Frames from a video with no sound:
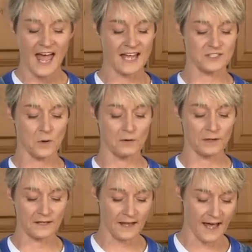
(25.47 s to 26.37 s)
And so I
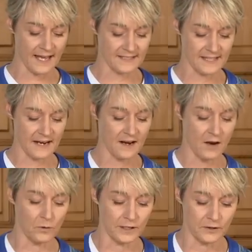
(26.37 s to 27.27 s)
realized that
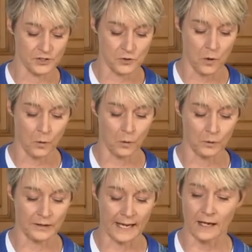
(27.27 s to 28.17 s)
not only could you
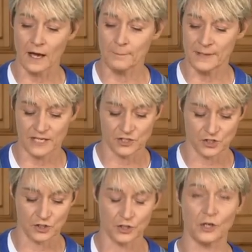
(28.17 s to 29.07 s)
hold like a
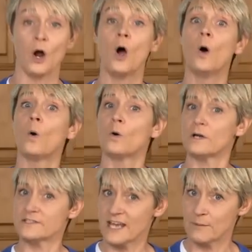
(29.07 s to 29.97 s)
picture
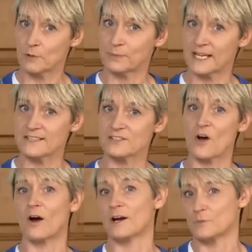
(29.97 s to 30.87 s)
or a table place
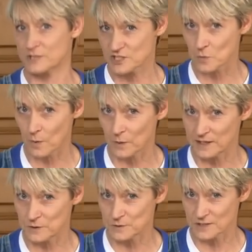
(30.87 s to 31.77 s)
card, which is what we
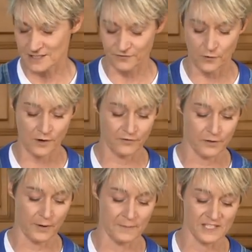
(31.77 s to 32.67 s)
used it for for
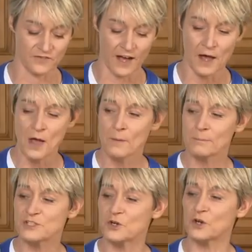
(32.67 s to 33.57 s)
the bar mitzvah,
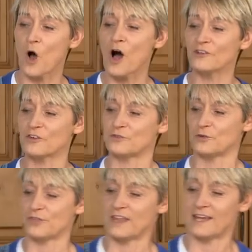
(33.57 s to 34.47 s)
but you could also
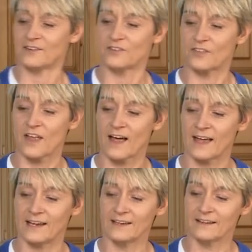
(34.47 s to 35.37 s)
do things
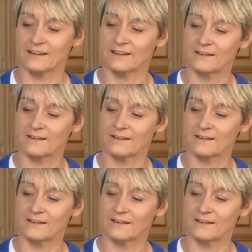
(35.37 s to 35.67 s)
like